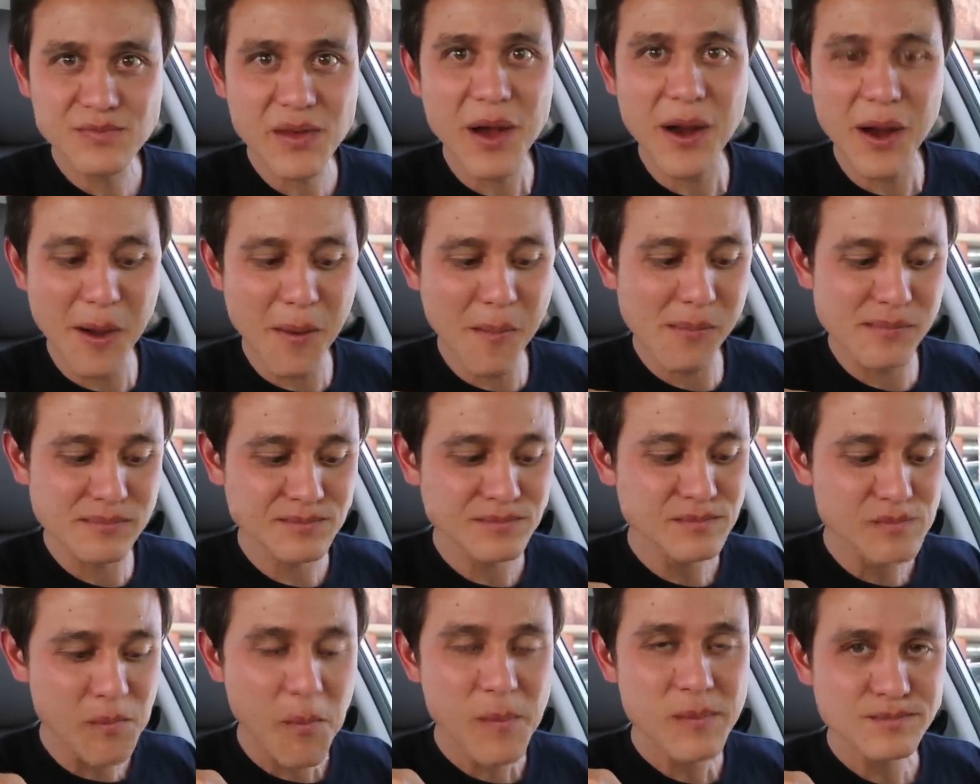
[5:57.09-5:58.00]

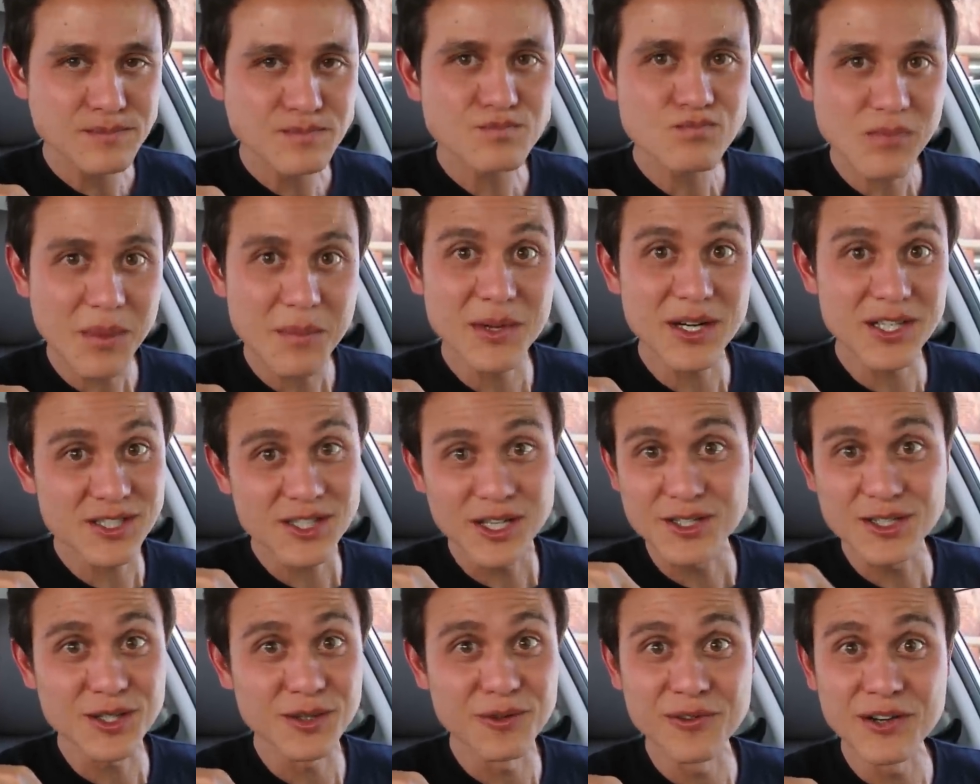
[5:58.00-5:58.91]
But it's
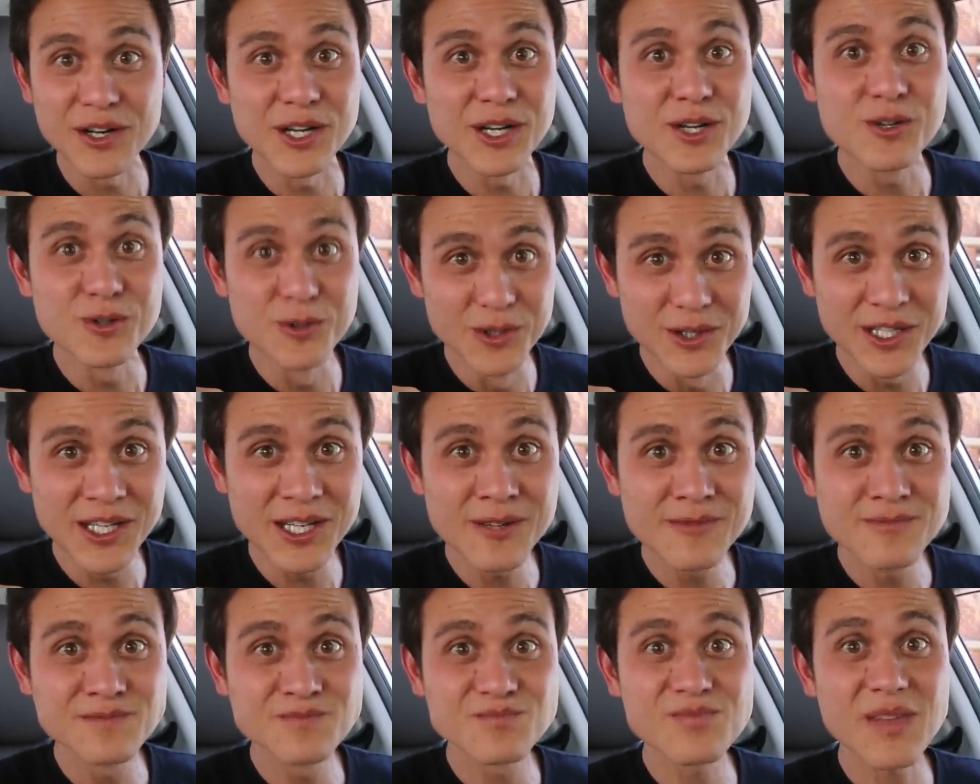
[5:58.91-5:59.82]
also very
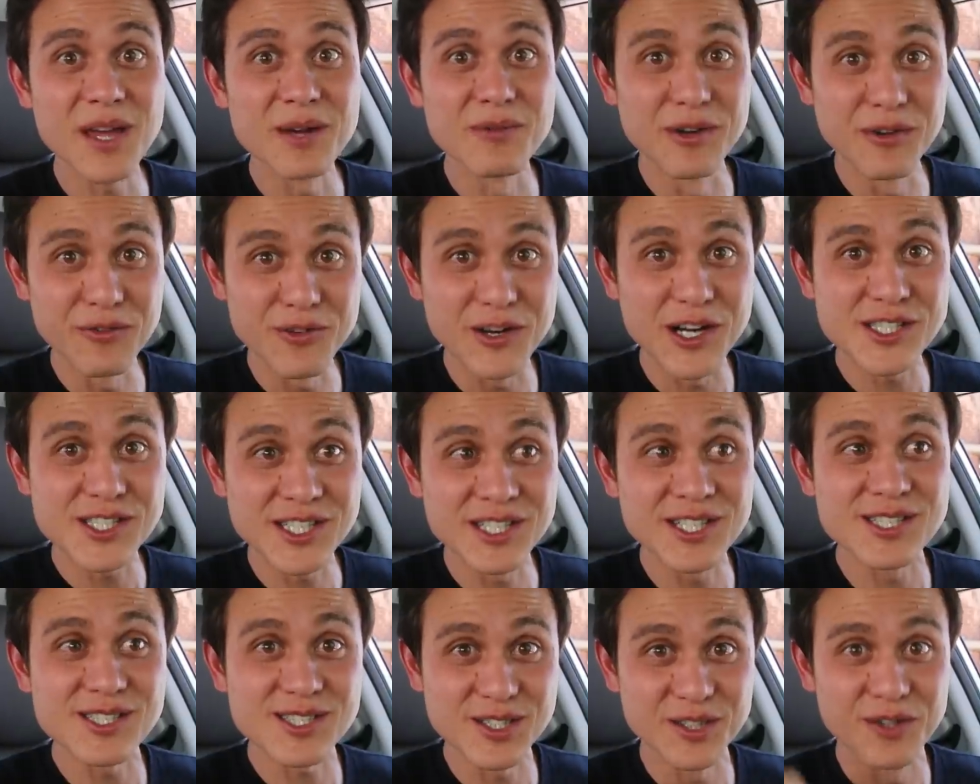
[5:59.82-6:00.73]
cooling and
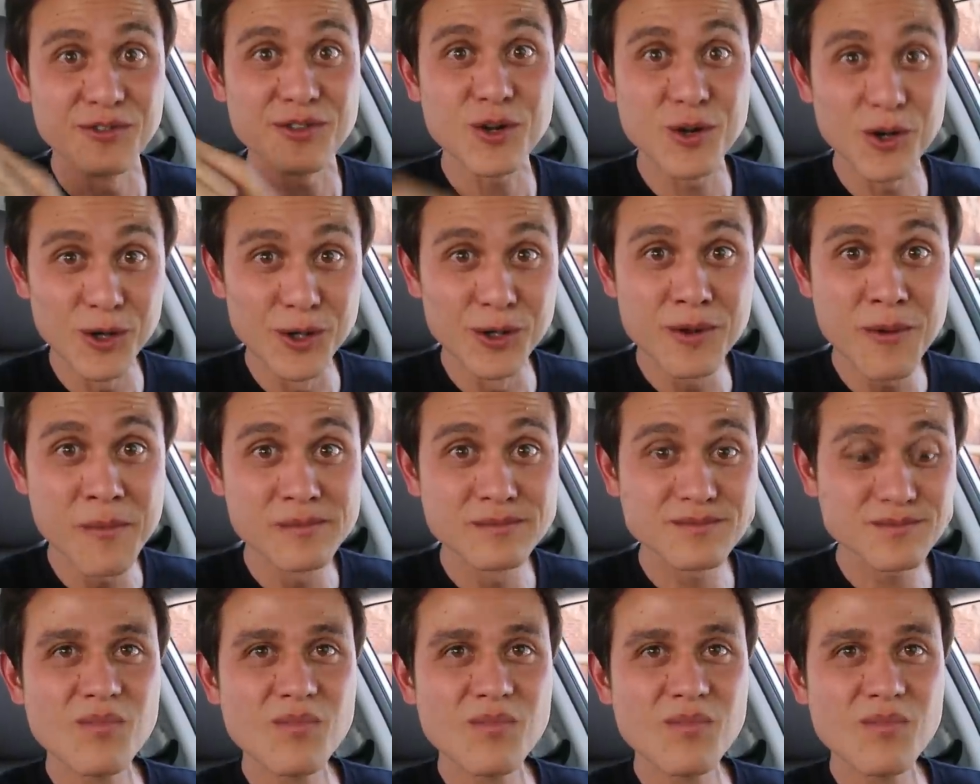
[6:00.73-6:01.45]
refreshing. It's served cold.